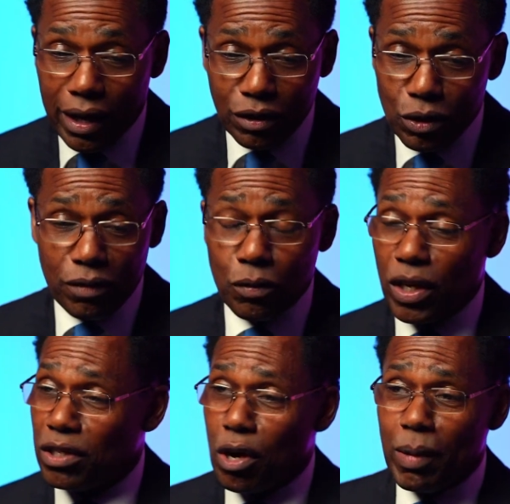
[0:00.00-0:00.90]
When they
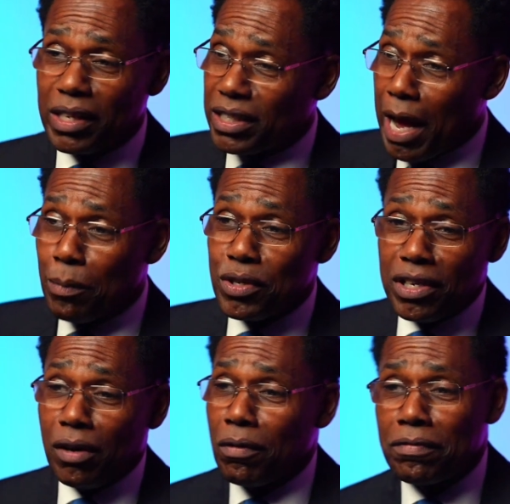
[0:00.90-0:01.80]
talk about top
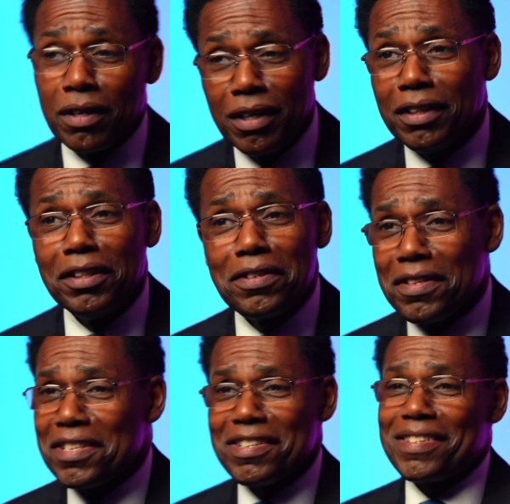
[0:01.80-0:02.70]
shelf,
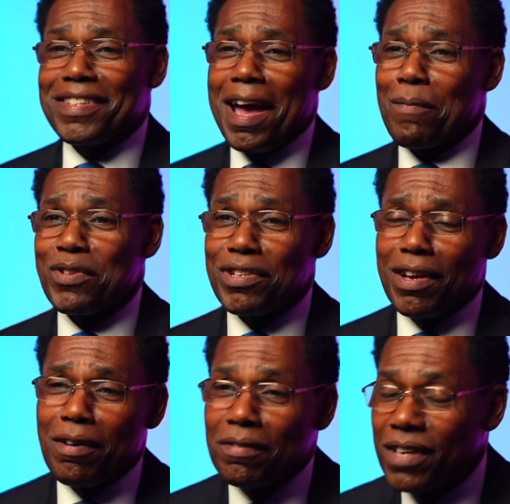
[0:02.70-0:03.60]
this is top shelf.